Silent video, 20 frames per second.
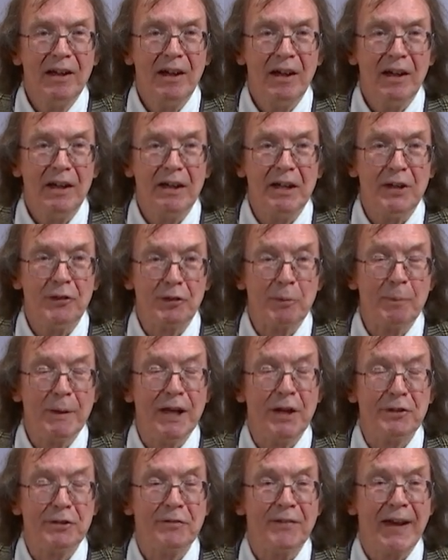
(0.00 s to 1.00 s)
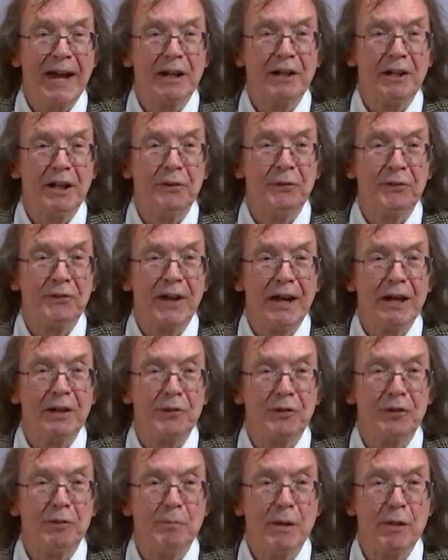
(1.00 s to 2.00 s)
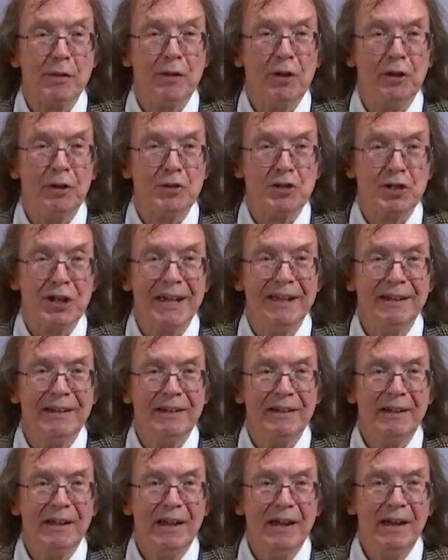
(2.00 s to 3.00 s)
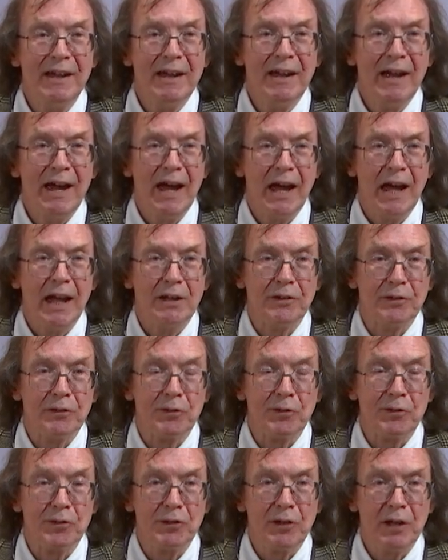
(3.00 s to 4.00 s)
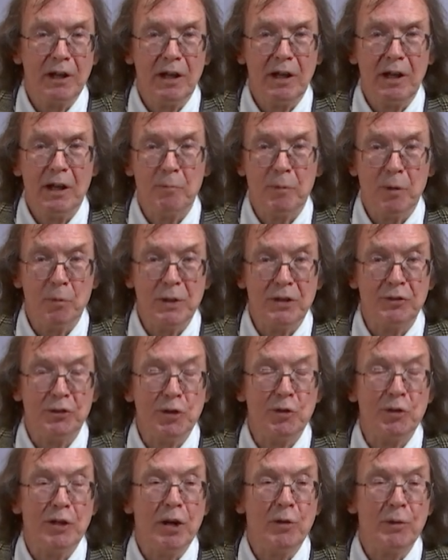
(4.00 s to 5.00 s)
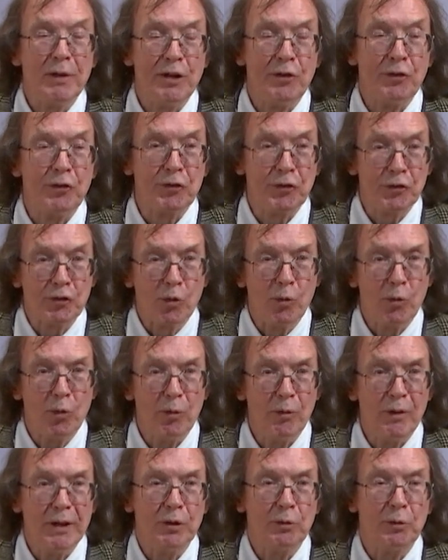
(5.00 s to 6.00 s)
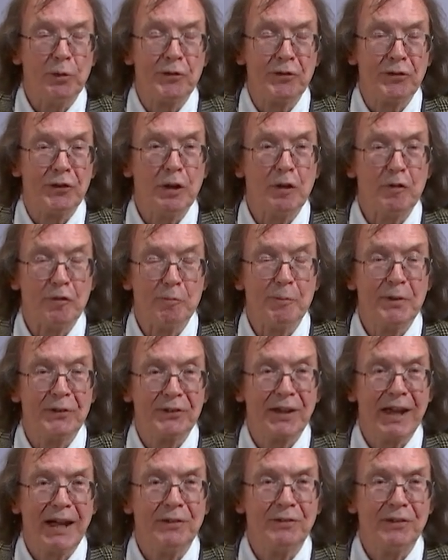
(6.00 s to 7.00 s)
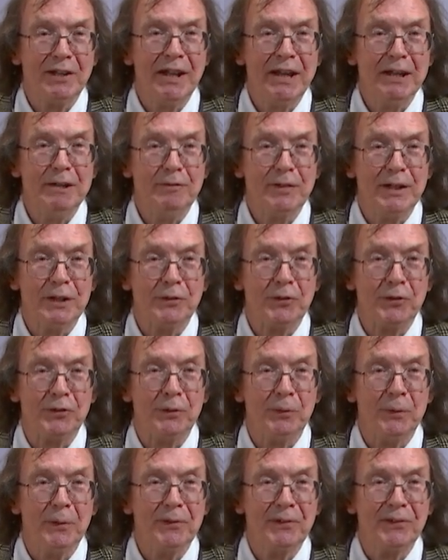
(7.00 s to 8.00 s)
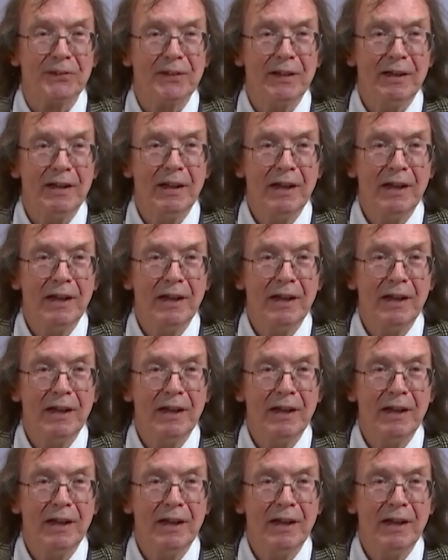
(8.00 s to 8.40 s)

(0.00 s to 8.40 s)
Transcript: Uh, he's a part of Anglo-Saxon mythology, and uh, but we do know his story also from a Scandinavian source.